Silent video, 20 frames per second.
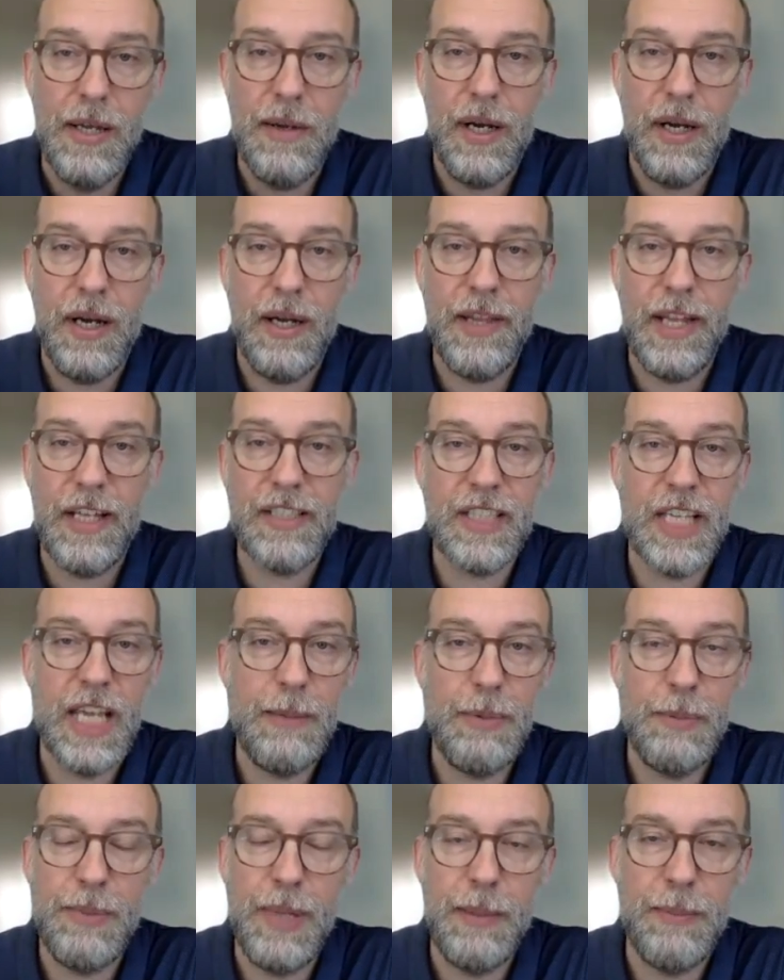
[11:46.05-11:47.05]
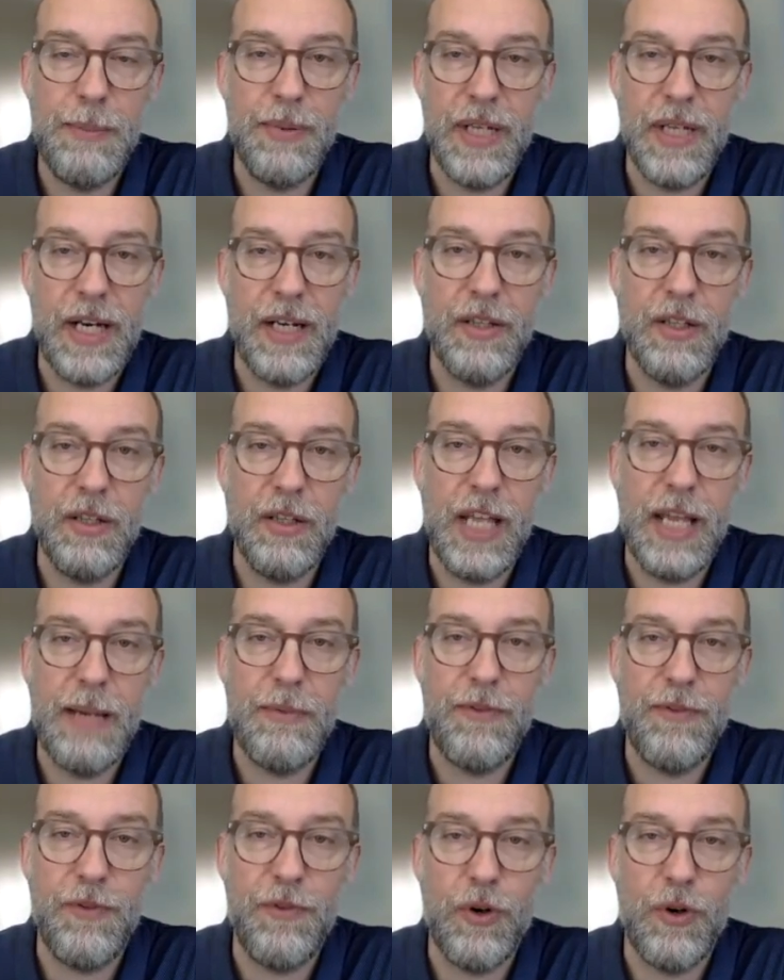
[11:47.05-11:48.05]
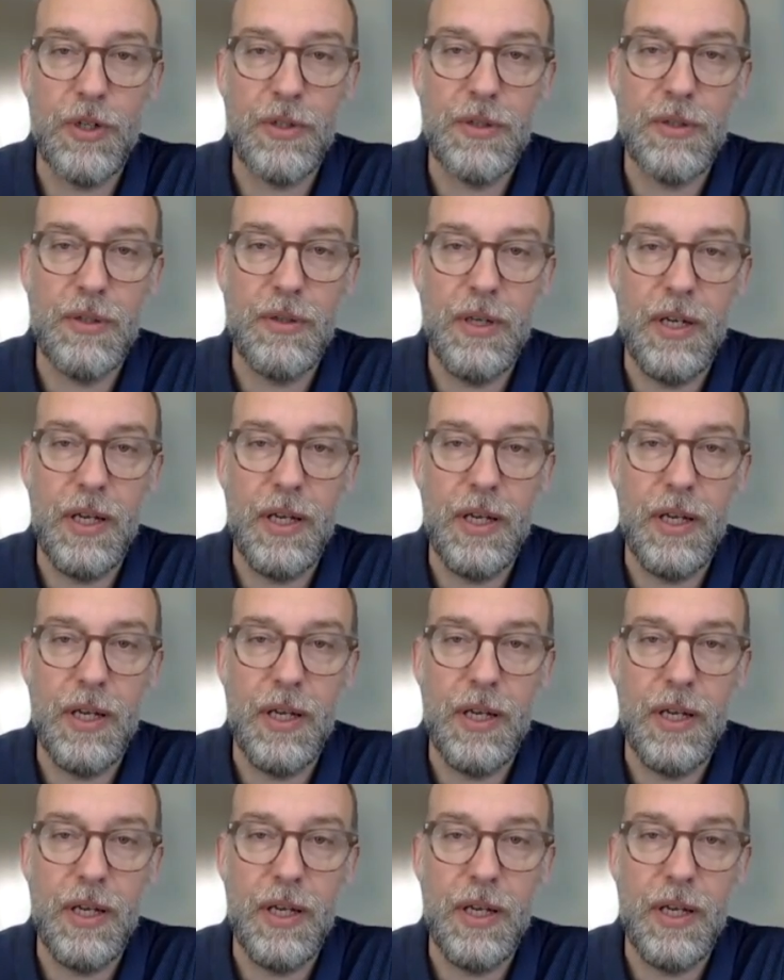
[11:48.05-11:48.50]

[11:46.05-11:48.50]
That's keeping people out of the labor force.